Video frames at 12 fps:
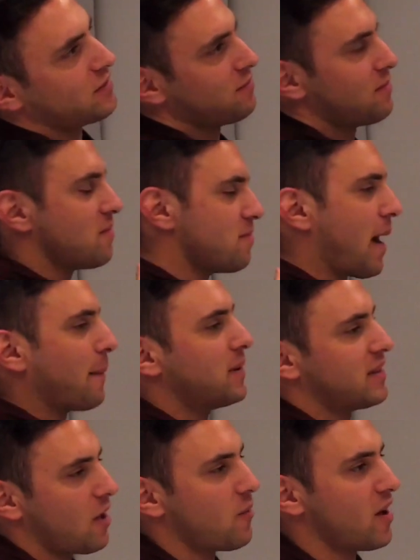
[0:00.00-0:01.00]
you could map
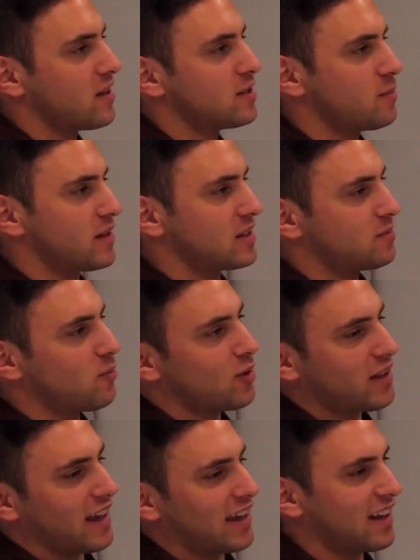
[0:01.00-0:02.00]
it that way also, but it's
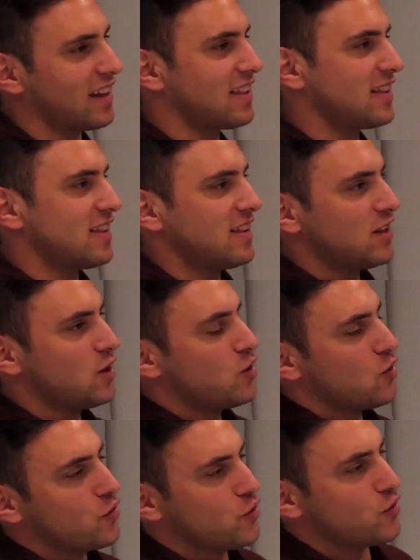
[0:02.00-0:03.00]
more like
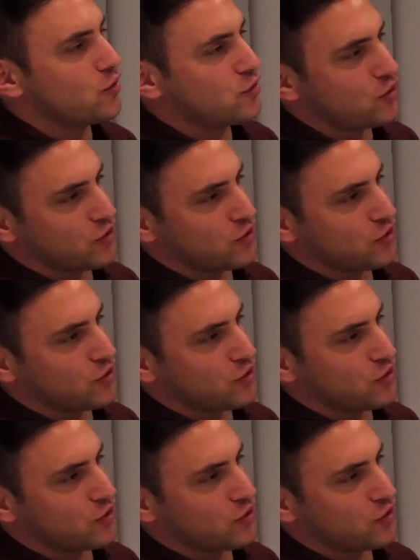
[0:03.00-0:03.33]
they're